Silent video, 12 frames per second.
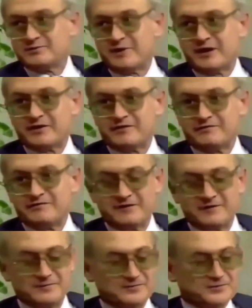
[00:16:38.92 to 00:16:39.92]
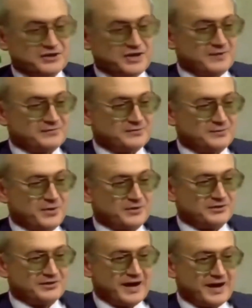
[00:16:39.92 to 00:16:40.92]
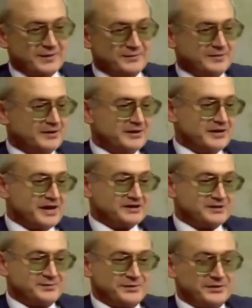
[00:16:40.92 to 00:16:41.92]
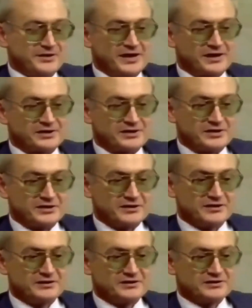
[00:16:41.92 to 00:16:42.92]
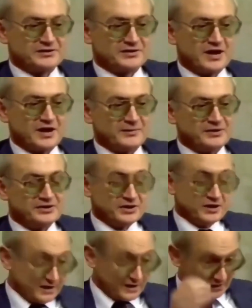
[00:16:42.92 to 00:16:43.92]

as microfilm, James Bond type espionage. This is garbage.